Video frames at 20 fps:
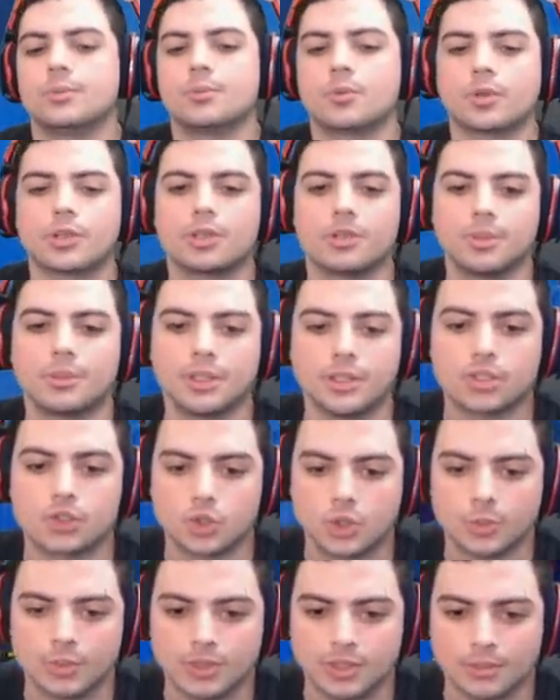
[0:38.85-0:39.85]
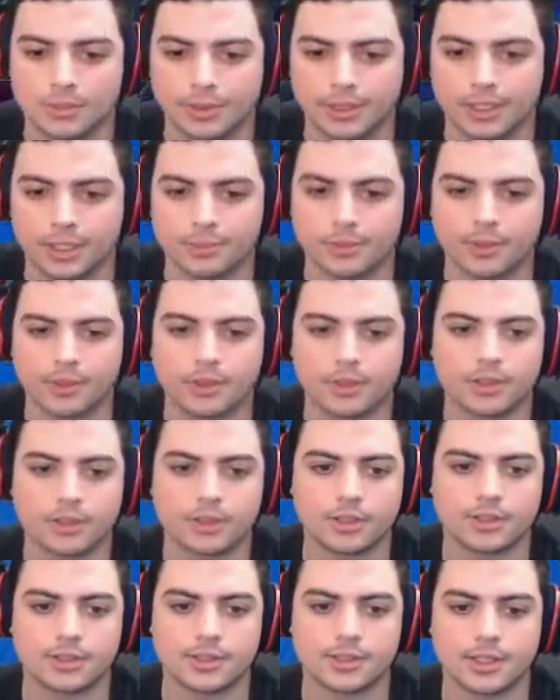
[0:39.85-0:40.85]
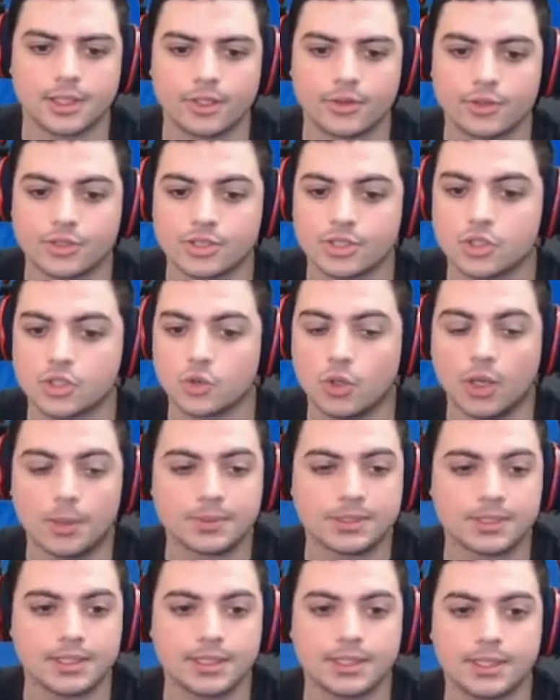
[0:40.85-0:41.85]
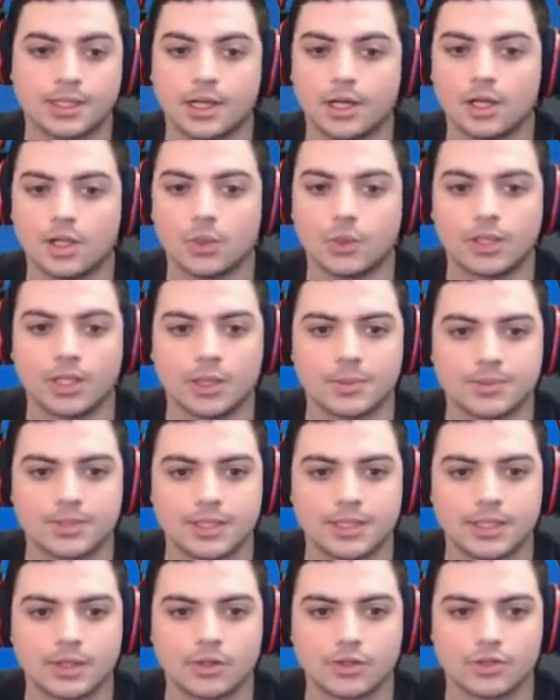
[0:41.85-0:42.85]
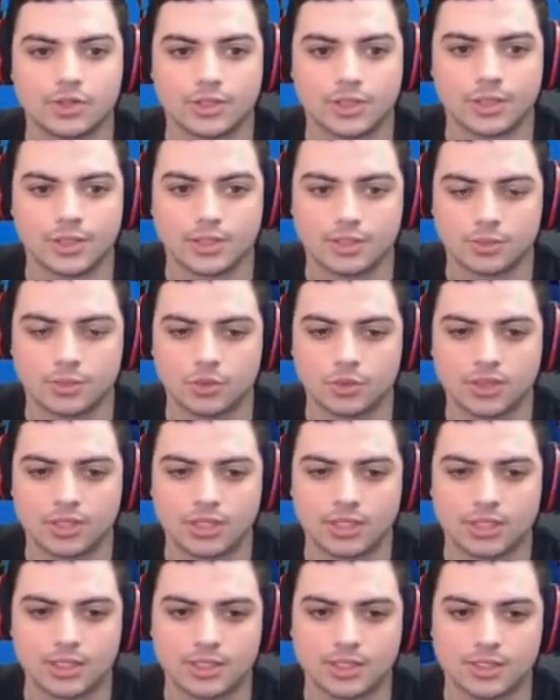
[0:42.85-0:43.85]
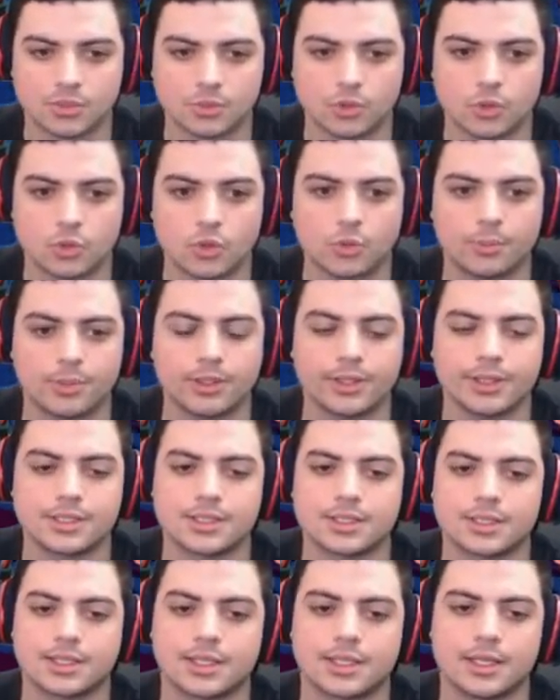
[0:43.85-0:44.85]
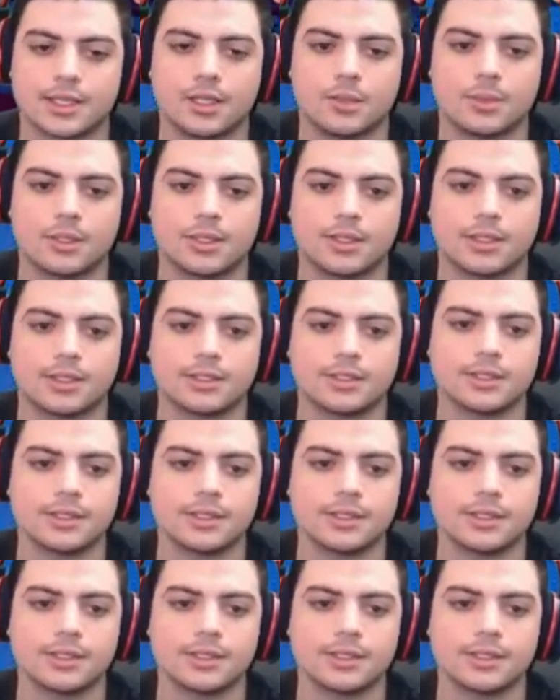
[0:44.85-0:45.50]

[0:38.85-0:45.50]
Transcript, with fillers: We're going to be streaming some Blade Ball, because uh, there's this new update, Halloween update. There's uh, some new skins, some new abilities in the game, and